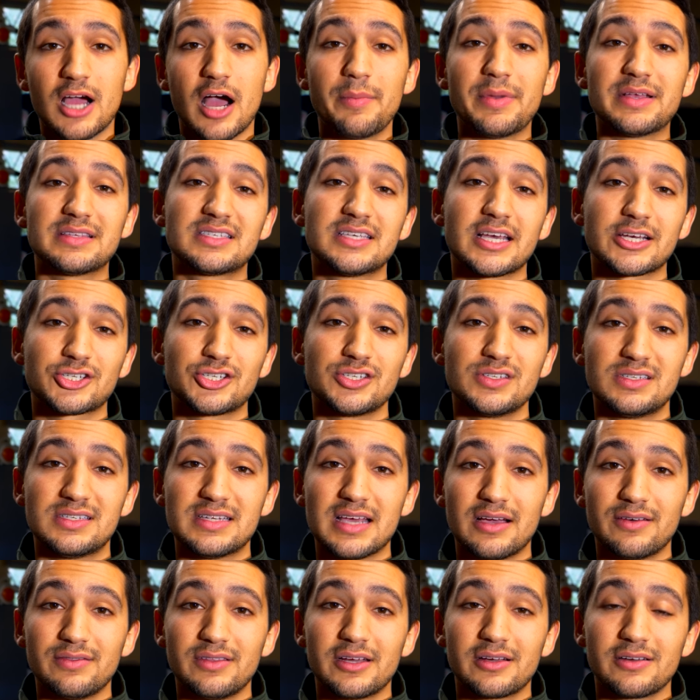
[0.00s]
comment sections
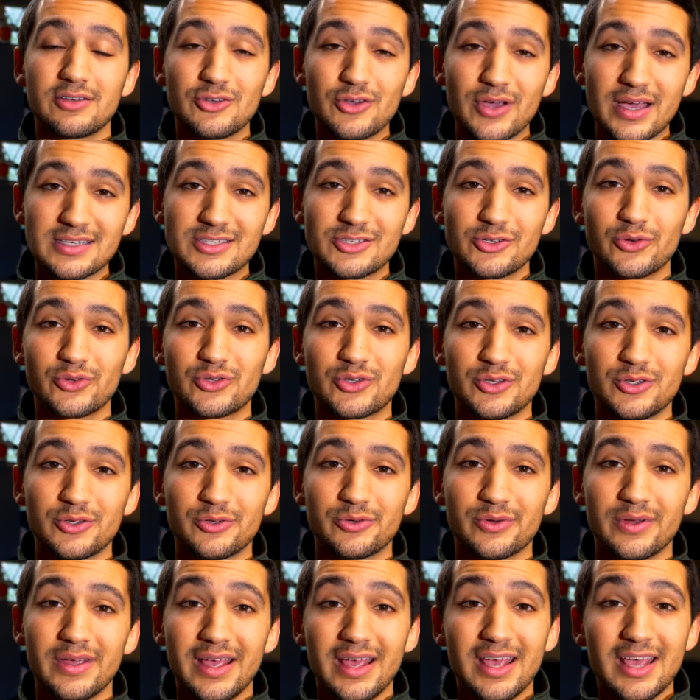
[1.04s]
down there. You guys know what to
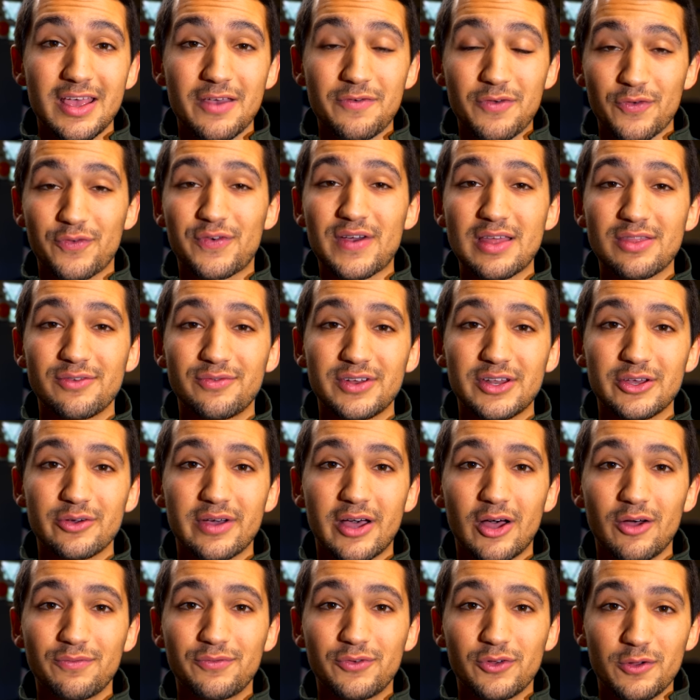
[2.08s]
do. If you found the video
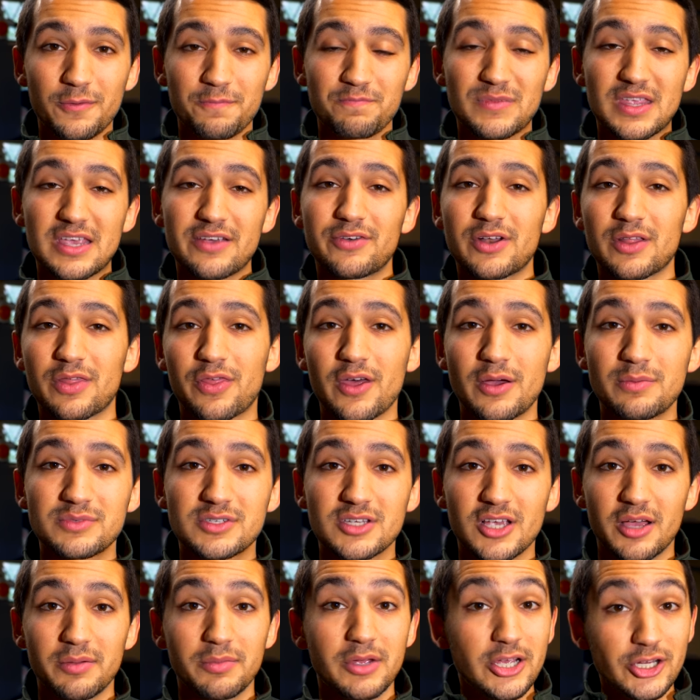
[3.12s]
helpful, give it a
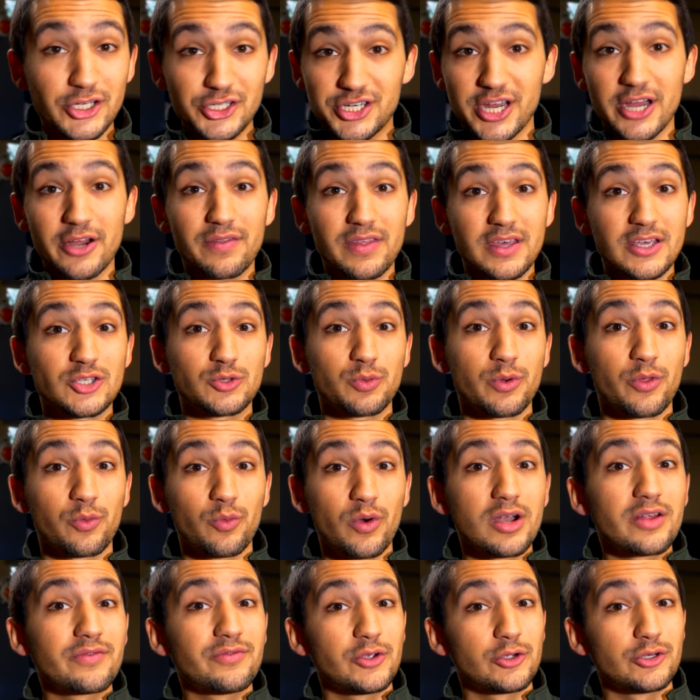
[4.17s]
thumbs up. Share this with
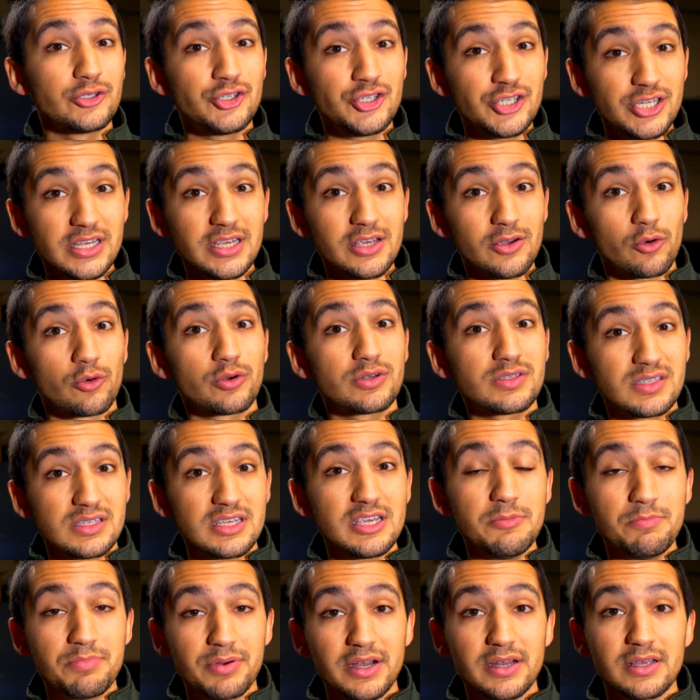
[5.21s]
one of your G or
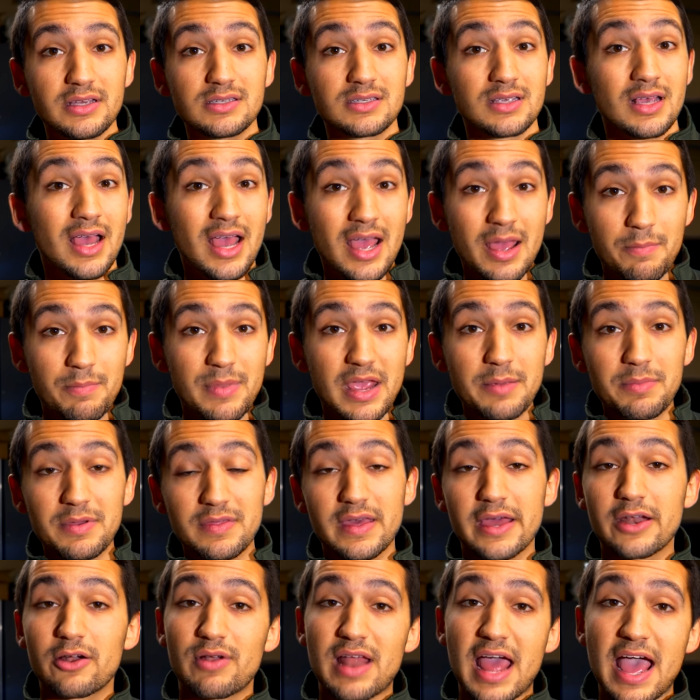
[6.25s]
Z buddies. Maybe
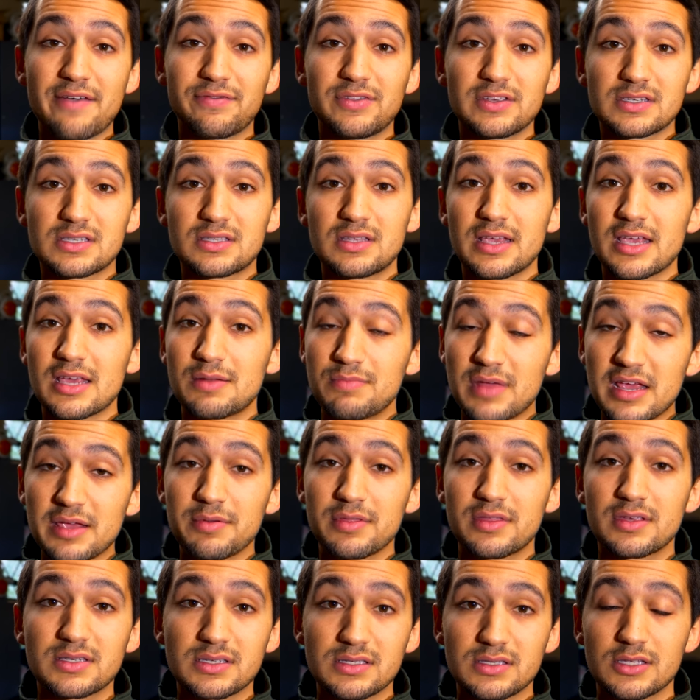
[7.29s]
they don't have this thing and
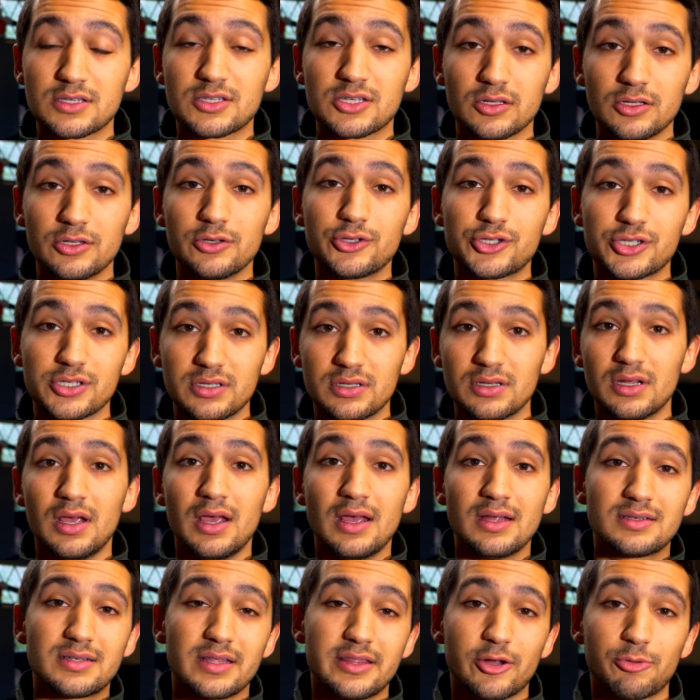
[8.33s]
maybe this is the solution
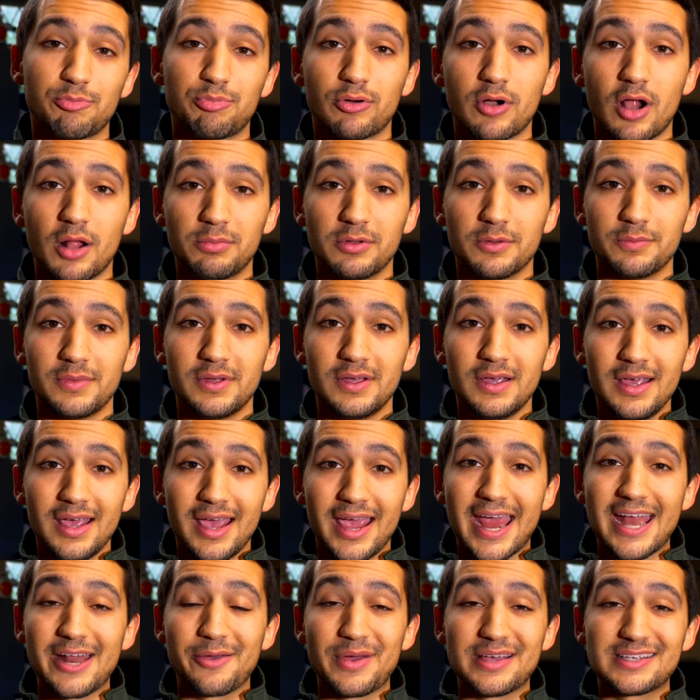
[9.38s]
to their problem.
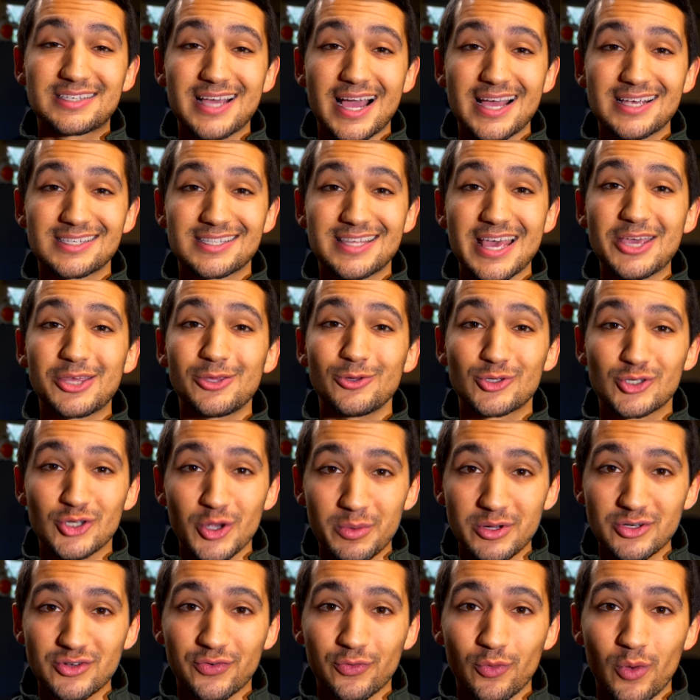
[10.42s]
Anyways, guys, thank you so
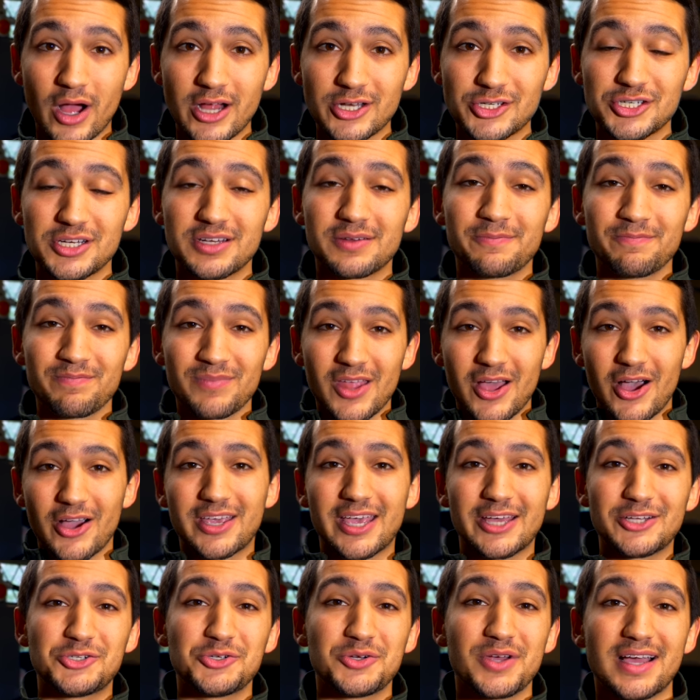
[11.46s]
much for watching. I'll
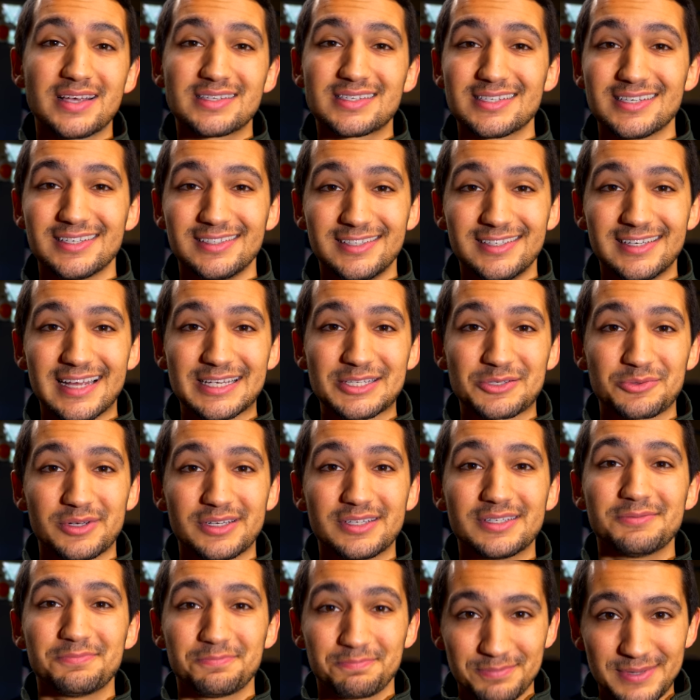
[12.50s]
catch you guys in the next
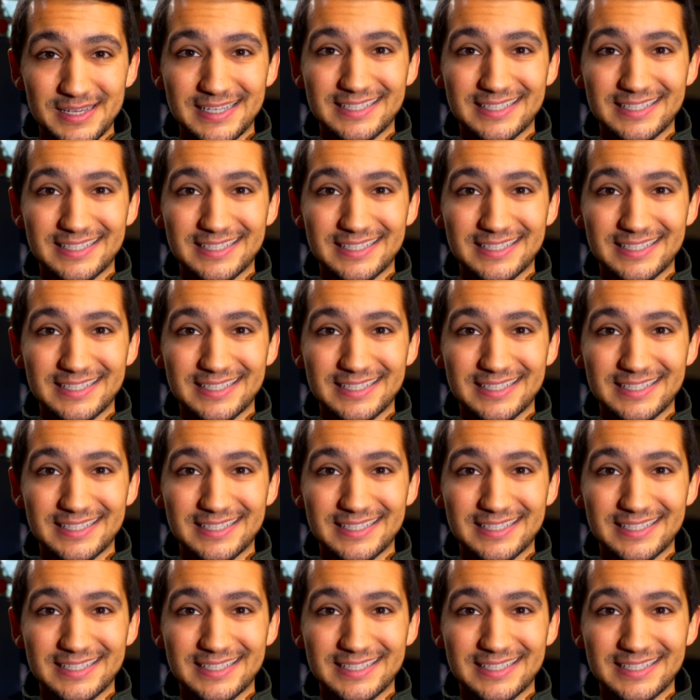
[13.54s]
one.